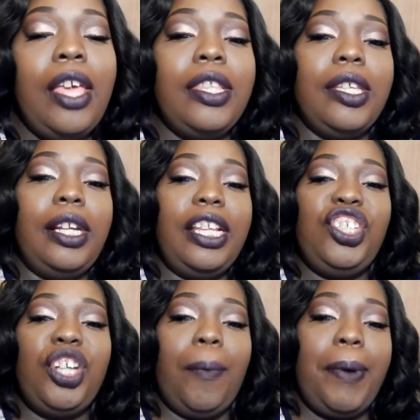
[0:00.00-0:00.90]
So, let's
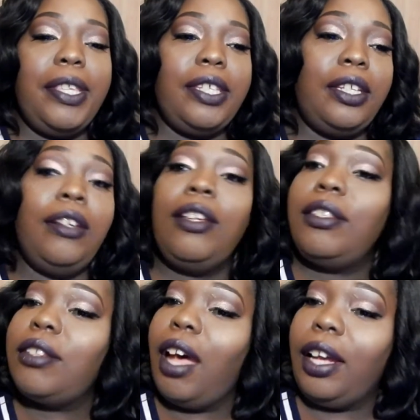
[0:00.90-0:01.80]
jump into
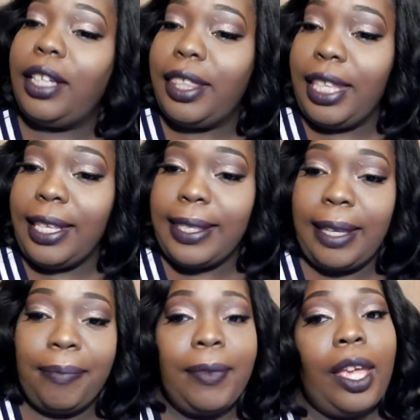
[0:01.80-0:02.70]
talk the things
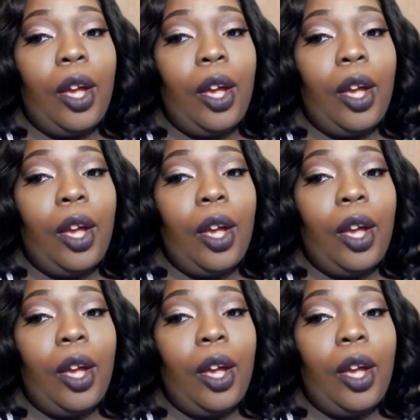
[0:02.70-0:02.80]
then,